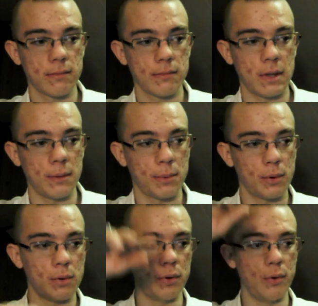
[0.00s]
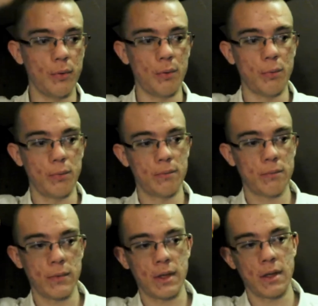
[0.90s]
people who
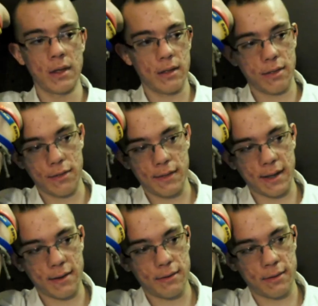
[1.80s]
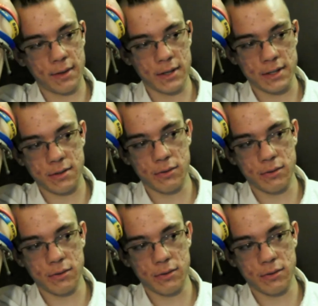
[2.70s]
think this.